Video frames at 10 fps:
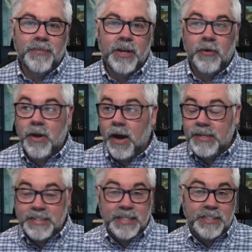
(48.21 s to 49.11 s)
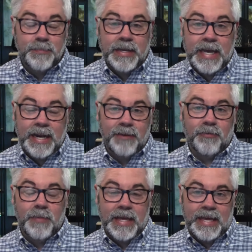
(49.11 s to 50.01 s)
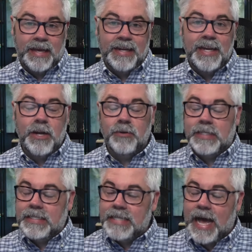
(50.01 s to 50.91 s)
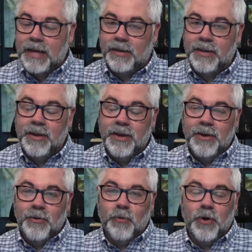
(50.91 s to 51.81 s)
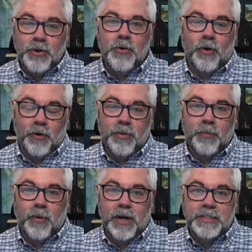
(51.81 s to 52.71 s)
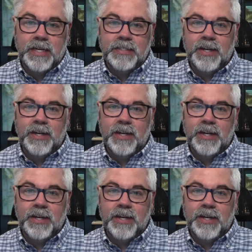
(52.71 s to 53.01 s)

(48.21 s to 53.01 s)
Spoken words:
You know, God sees the beginning from the end. He knows exactly where you are in the process.